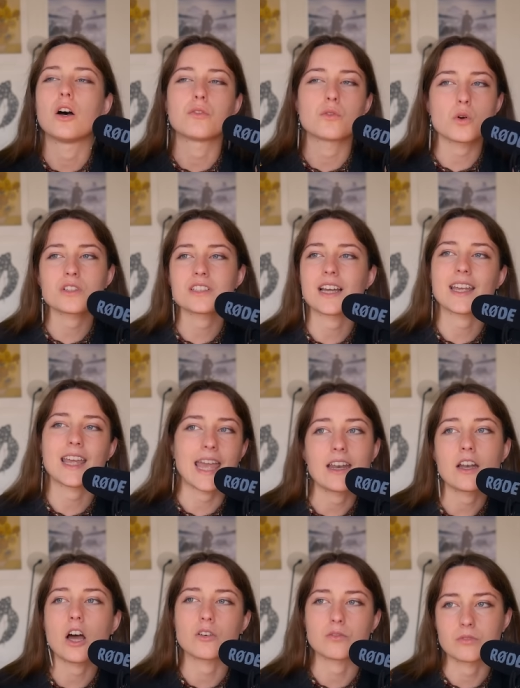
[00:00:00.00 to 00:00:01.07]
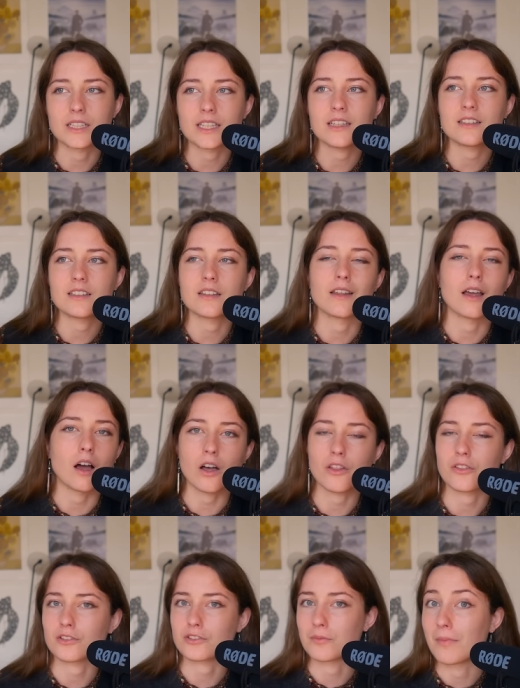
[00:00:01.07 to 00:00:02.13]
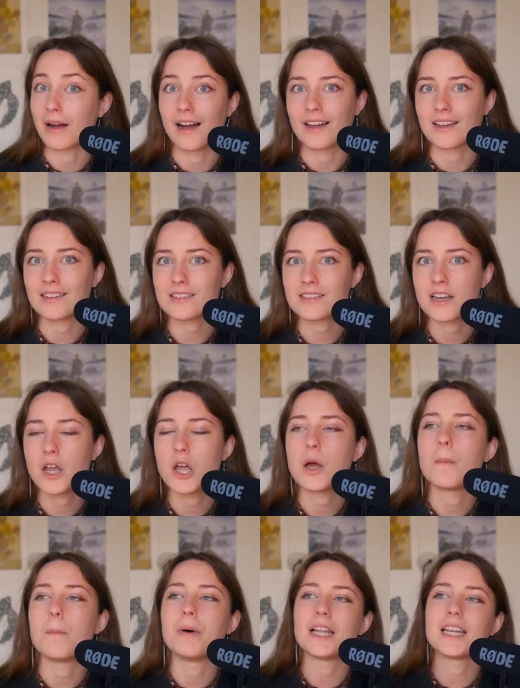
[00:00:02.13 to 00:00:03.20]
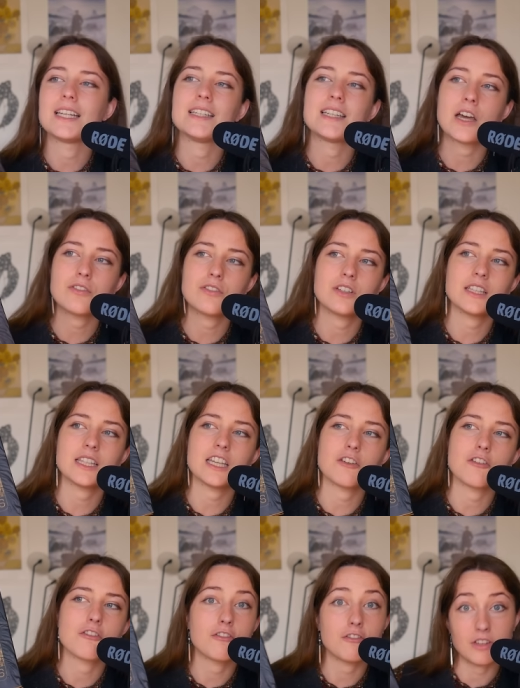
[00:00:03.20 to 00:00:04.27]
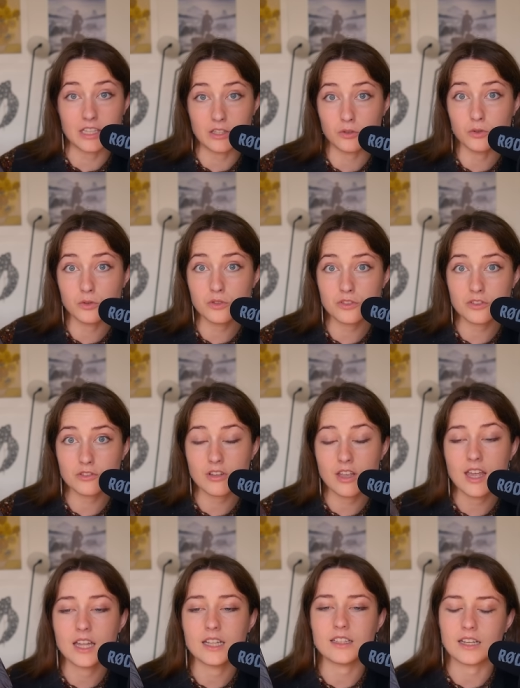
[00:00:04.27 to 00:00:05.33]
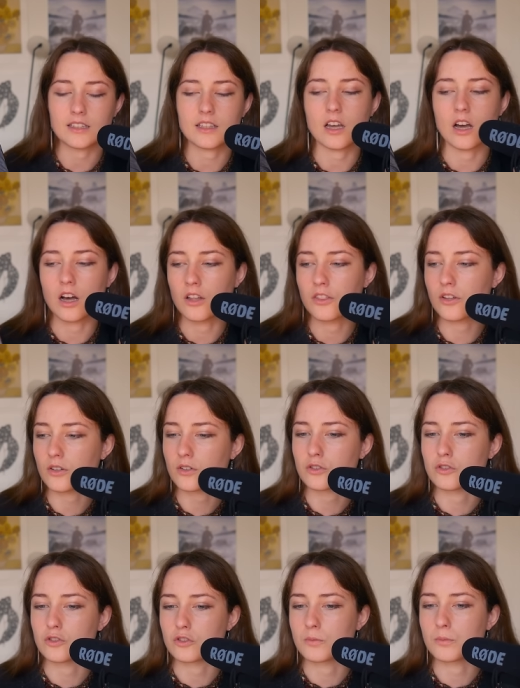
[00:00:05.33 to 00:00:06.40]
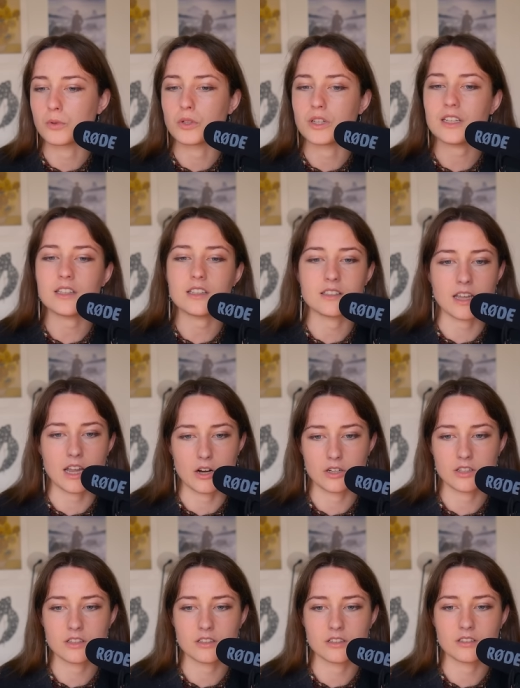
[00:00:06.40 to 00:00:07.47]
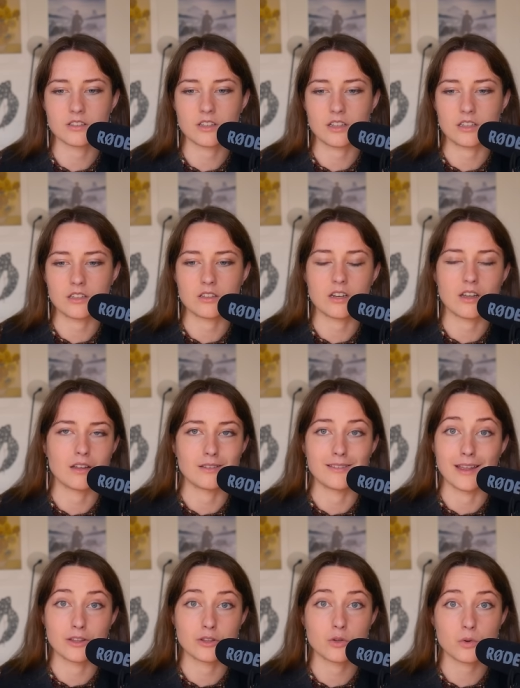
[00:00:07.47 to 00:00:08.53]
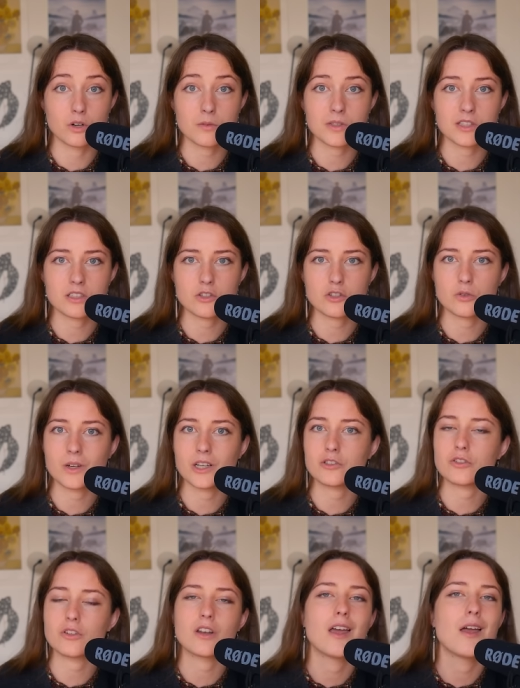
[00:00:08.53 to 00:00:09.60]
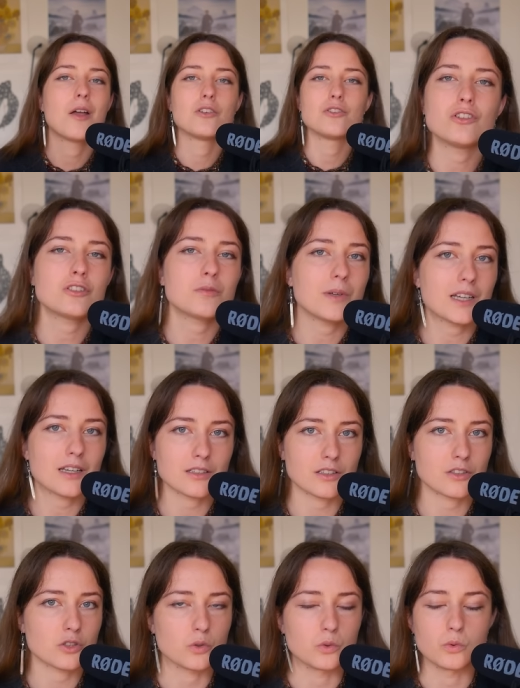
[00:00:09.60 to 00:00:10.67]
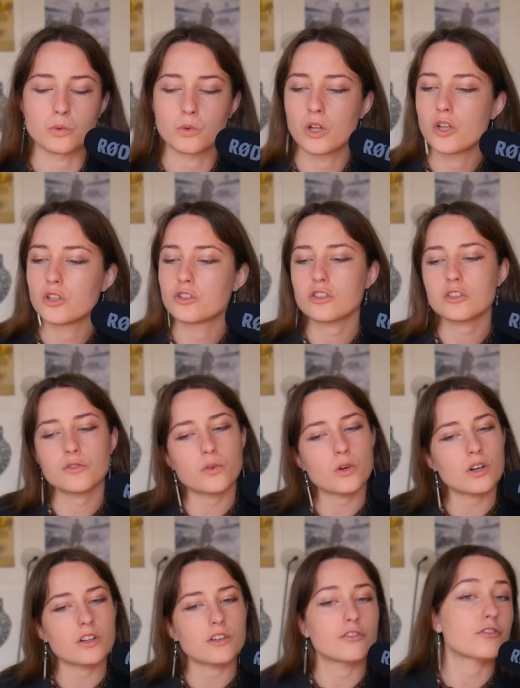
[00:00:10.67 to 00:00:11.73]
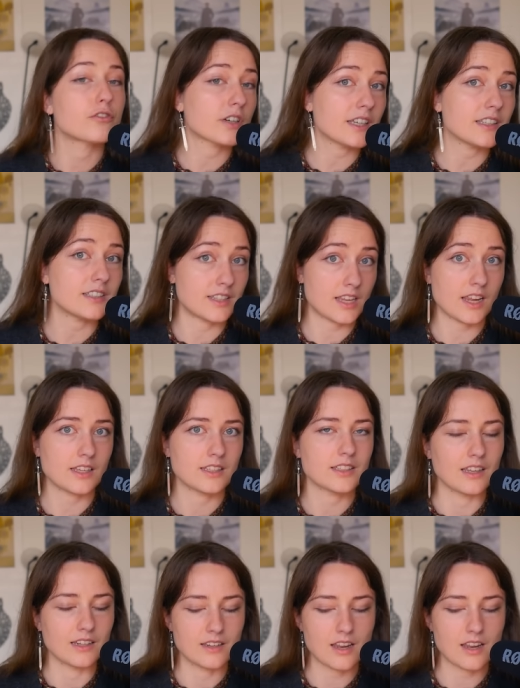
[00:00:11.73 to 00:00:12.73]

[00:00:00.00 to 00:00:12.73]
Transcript: Of course, I cannot read the author's mind, but it definitely feels like the author is just putting these characters in a death tournament situation just because it's cool, just for the free stakes and